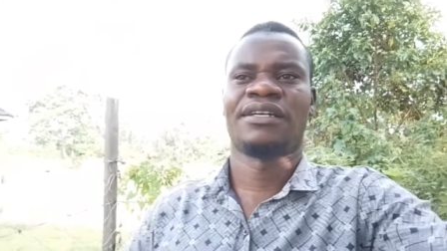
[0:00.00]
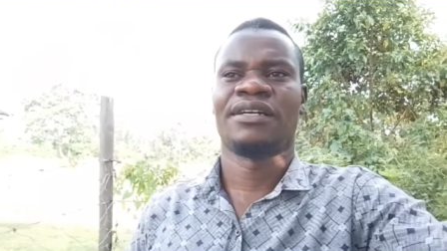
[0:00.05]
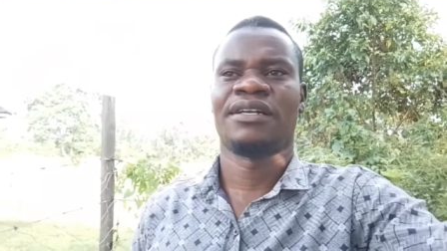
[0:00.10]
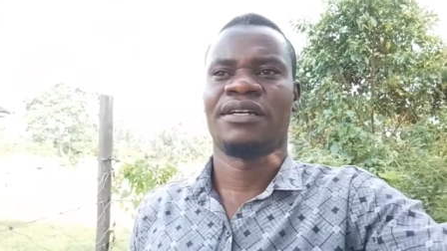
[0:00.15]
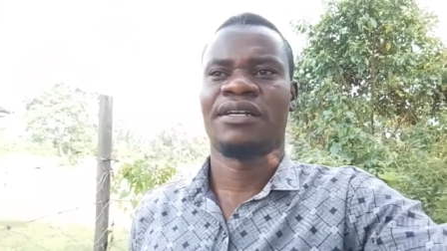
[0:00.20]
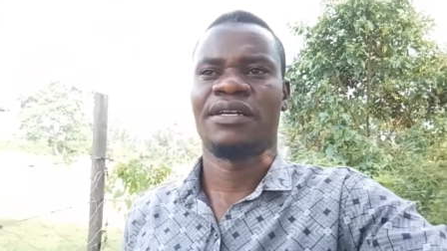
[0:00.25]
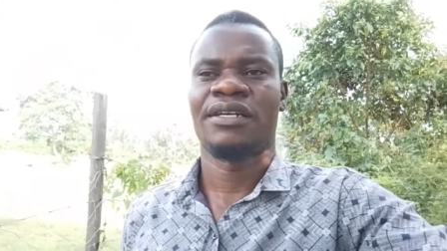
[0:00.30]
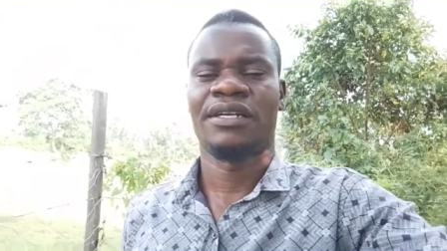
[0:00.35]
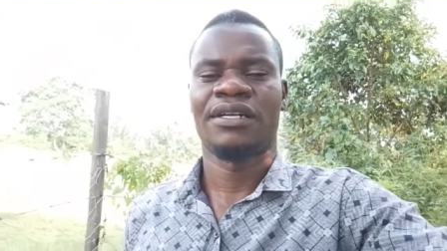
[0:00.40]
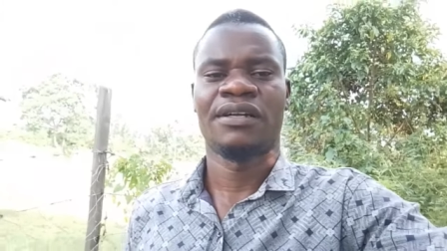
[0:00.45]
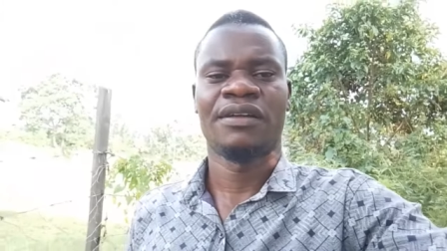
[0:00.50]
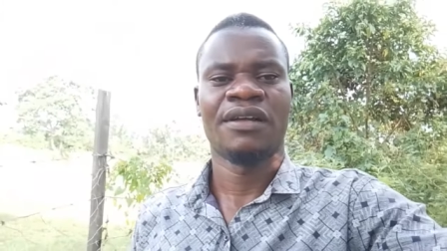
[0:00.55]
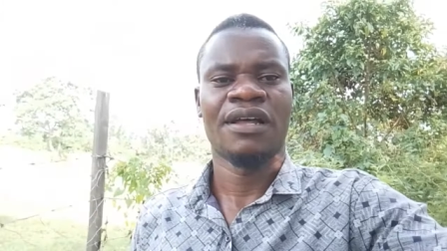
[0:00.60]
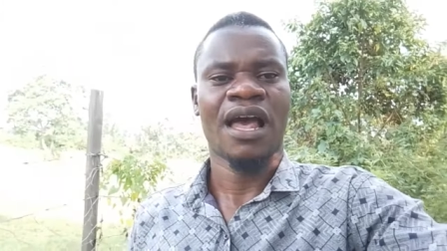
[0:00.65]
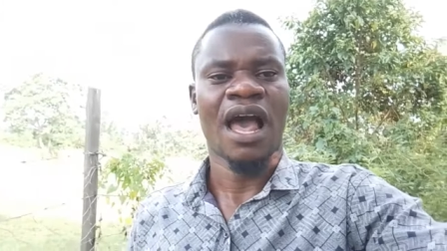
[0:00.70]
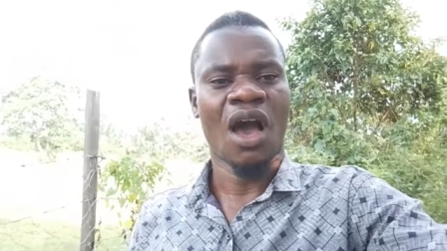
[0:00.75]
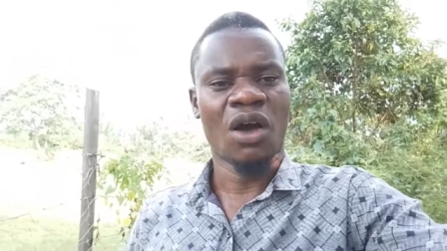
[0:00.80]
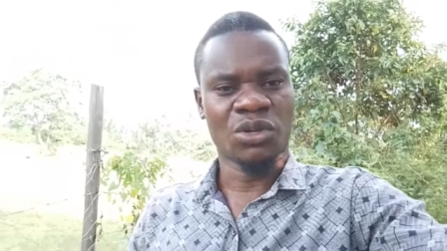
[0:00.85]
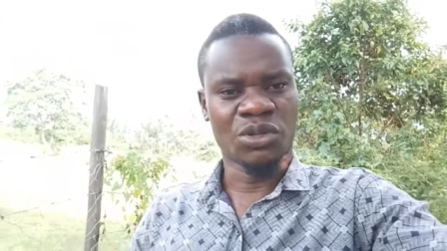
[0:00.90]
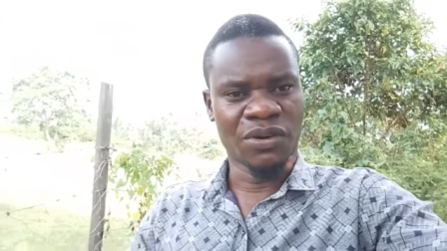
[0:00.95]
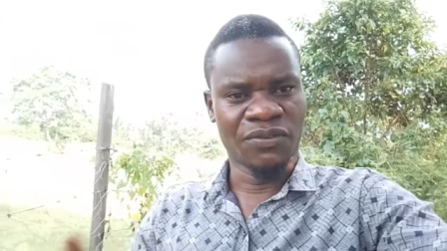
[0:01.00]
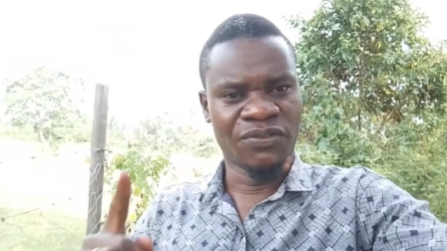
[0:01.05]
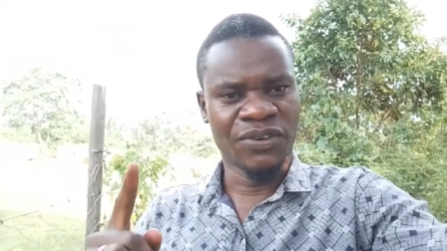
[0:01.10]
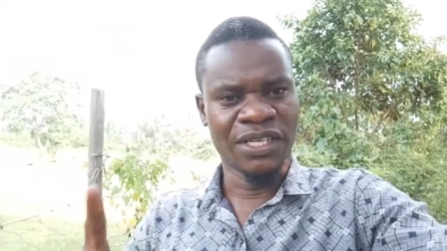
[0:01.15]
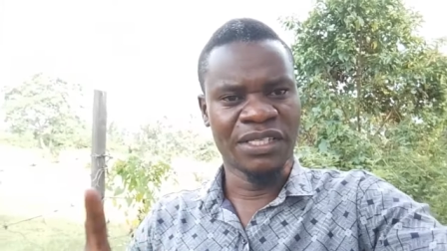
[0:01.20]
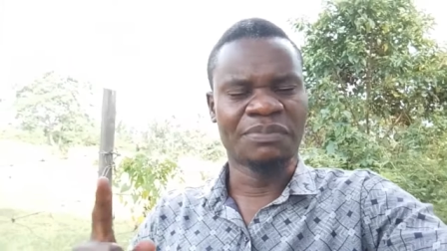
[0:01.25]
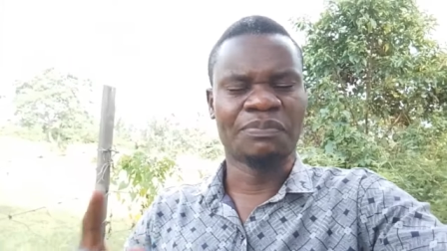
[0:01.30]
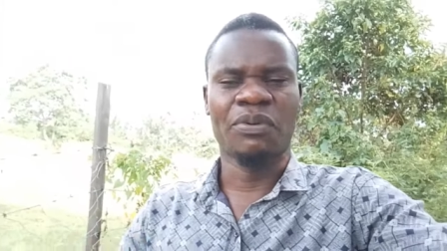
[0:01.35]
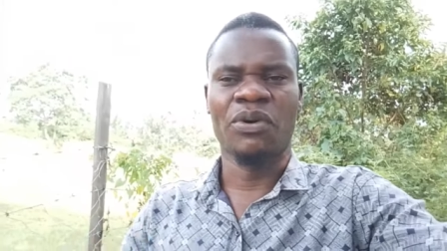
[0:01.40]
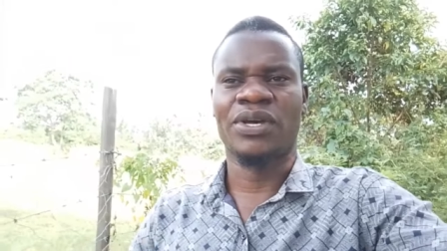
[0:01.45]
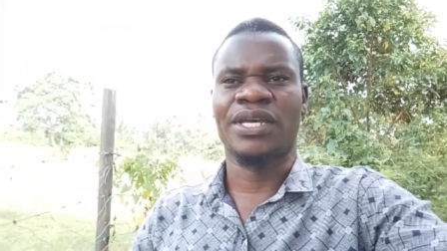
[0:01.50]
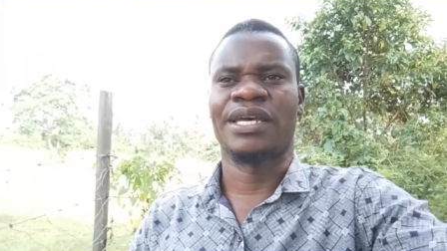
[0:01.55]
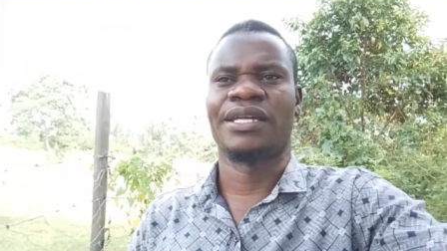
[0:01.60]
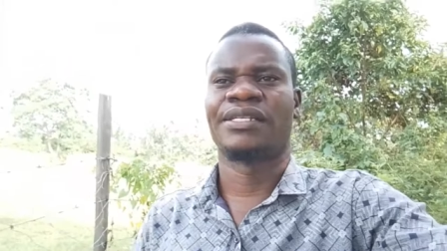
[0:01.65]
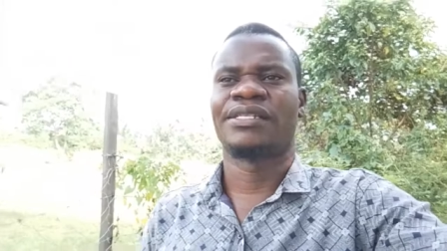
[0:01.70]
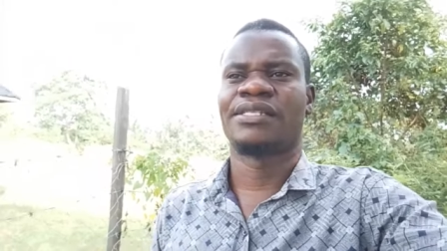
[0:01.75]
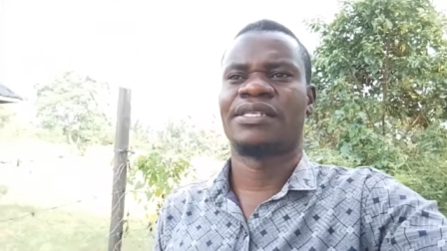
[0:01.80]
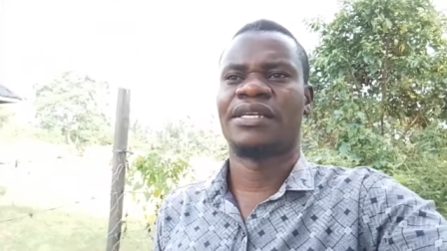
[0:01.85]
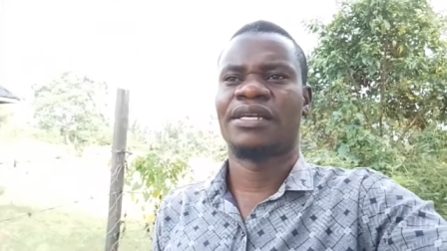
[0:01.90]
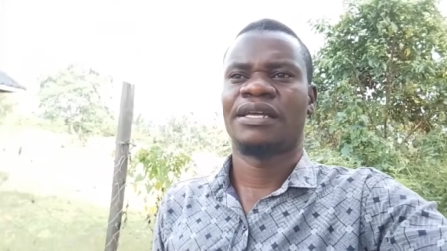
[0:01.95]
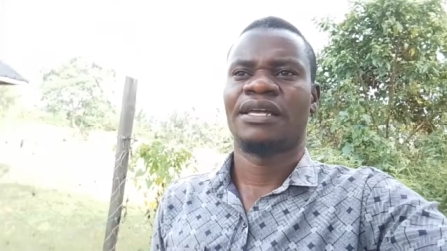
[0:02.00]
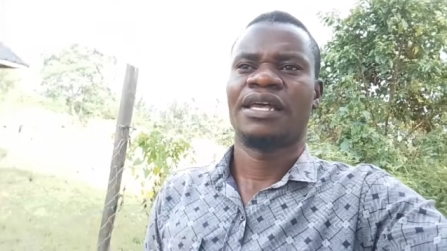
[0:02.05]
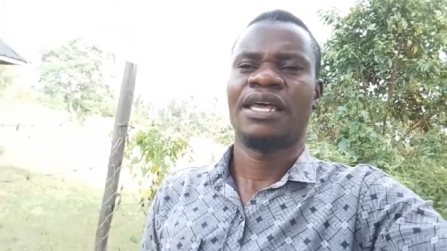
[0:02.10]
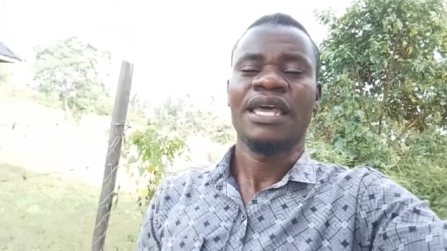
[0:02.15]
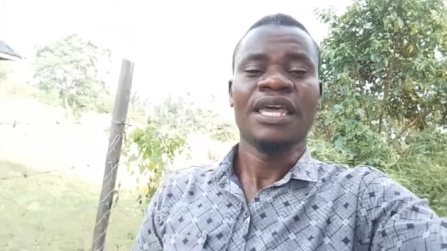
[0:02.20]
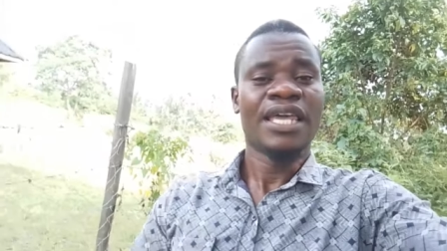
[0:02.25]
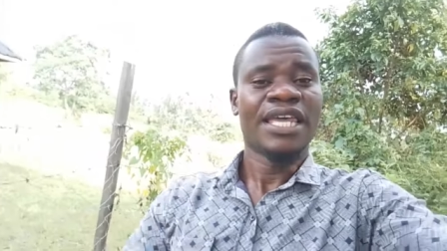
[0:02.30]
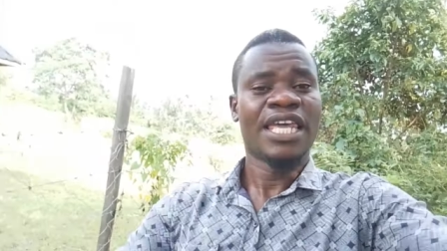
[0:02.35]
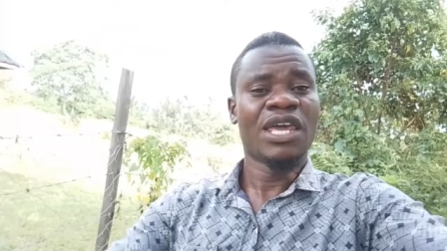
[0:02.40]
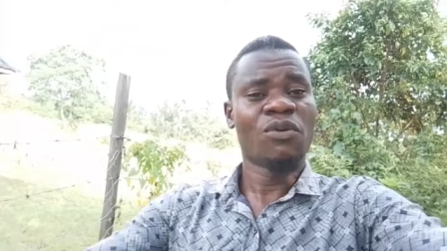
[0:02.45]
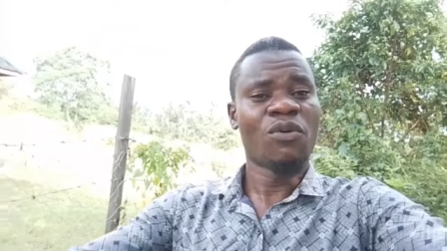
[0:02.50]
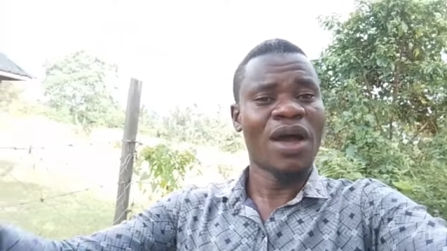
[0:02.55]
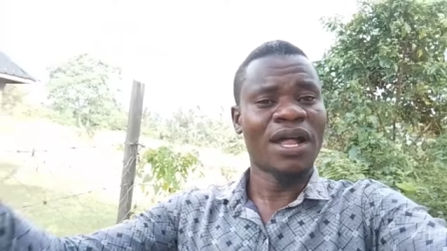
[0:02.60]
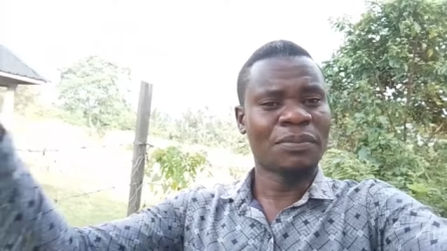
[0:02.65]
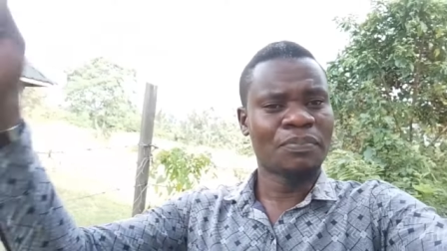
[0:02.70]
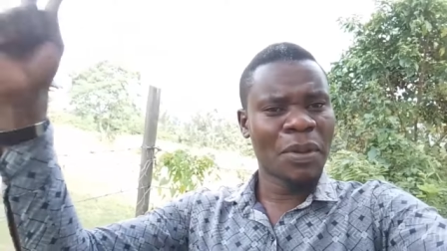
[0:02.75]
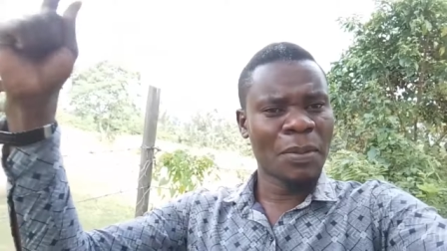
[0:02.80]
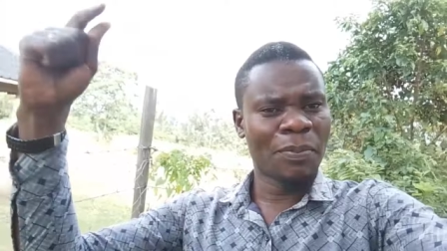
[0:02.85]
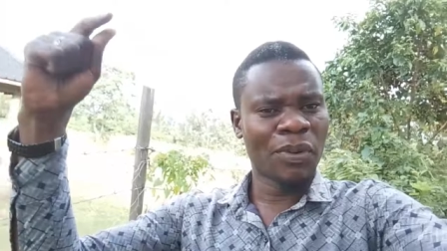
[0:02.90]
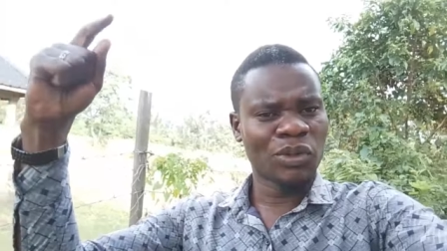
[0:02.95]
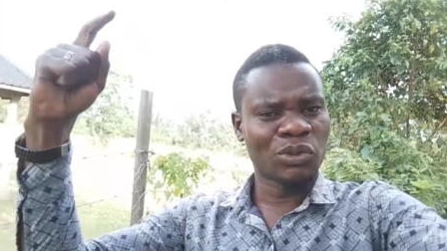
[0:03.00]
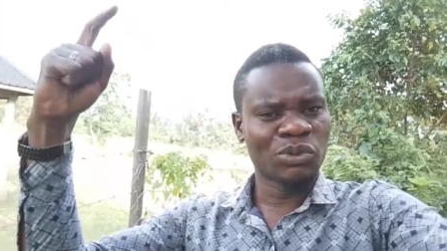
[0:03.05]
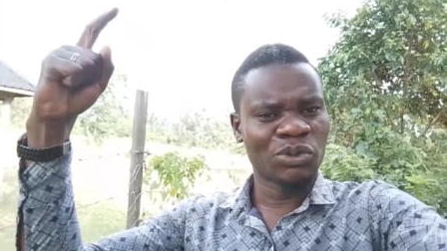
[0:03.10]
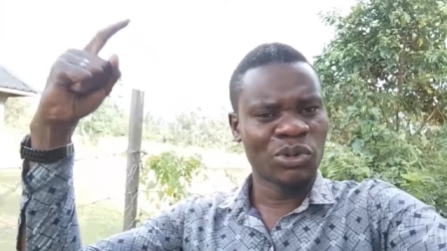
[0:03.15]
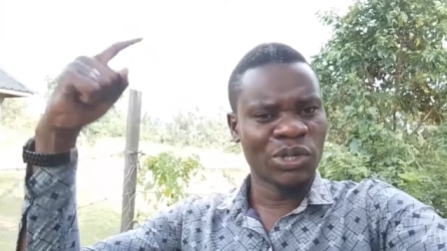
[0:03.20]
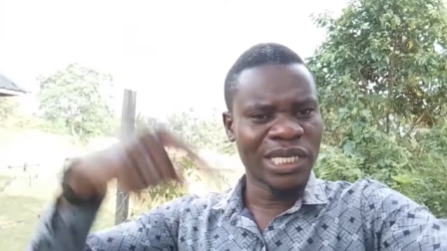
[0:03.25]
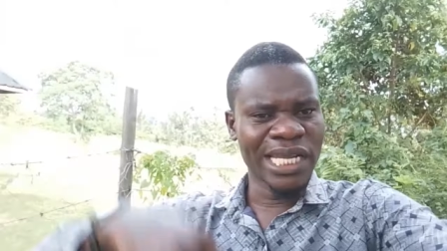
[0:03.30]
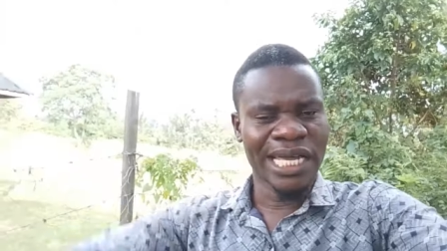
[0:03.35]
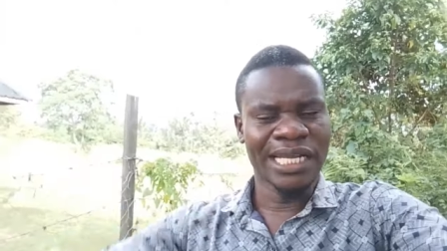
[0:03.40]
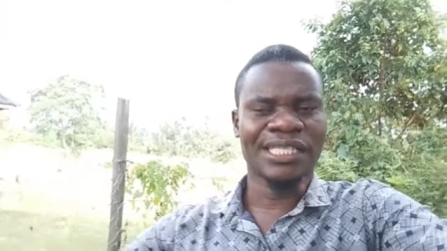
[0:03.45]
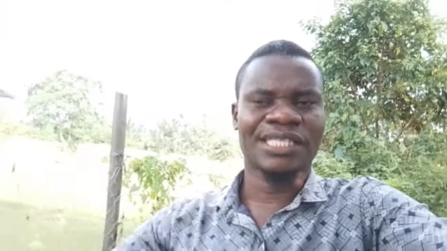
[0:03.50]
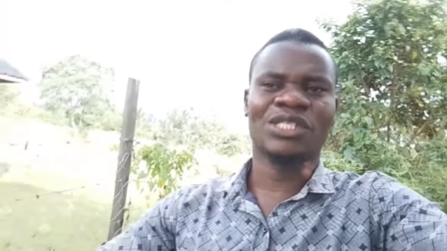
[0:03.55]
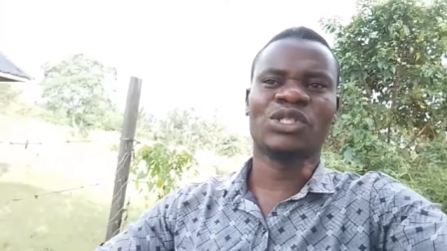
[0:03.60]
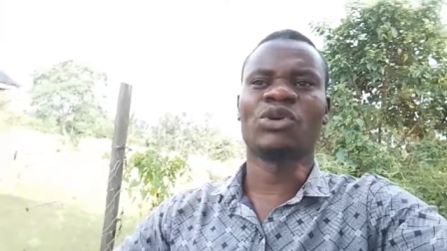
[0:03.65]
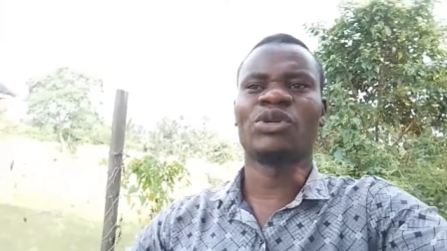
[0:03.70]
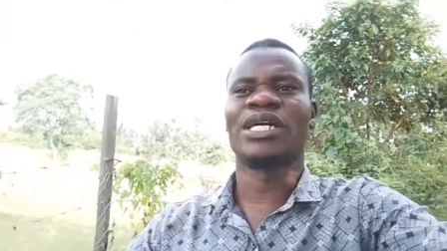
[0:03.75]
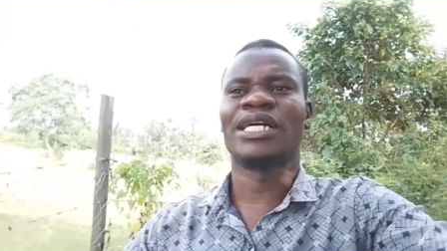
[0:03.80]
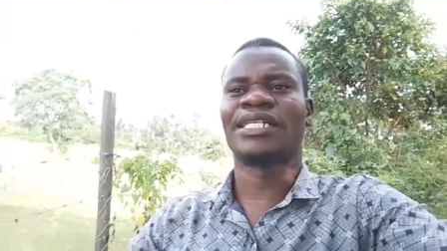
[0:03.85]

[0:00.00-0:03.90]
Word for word: out of his pocket. He wants people to donate so that he can take